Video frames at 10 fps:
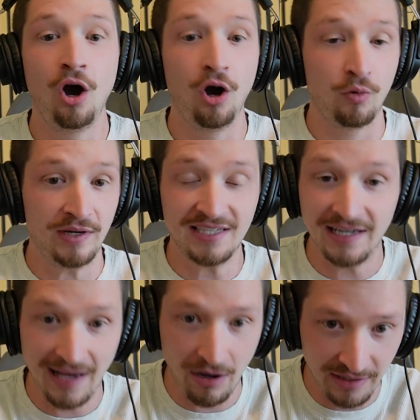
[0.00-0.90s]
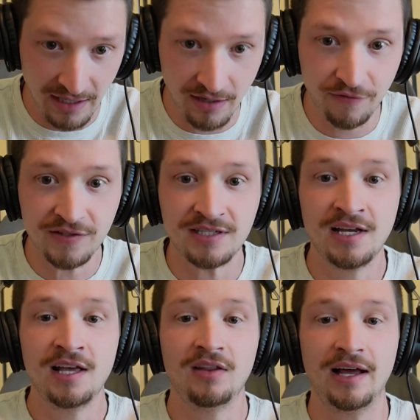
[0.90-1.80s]
Are we sending out gifts?
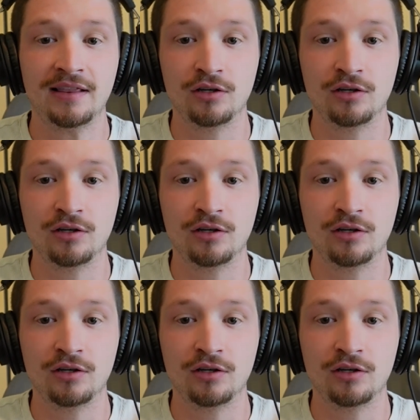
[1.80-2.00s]
Like,